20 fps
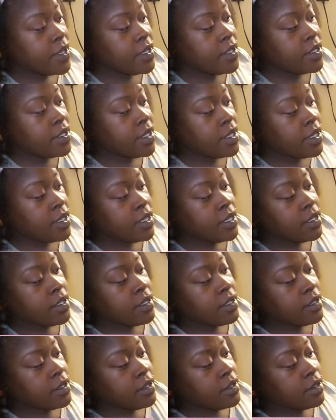and
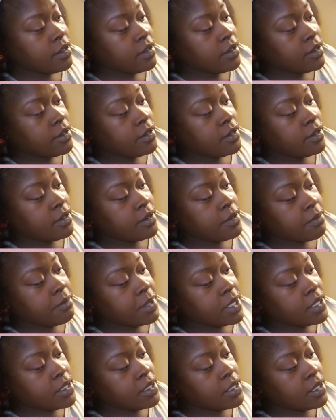then
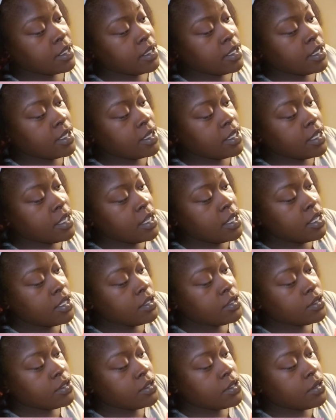basically
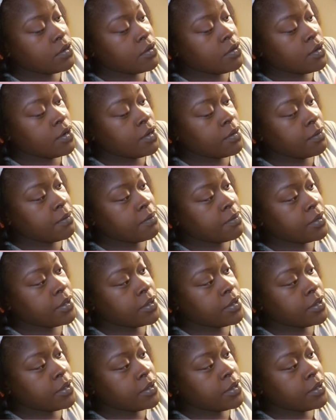sew up,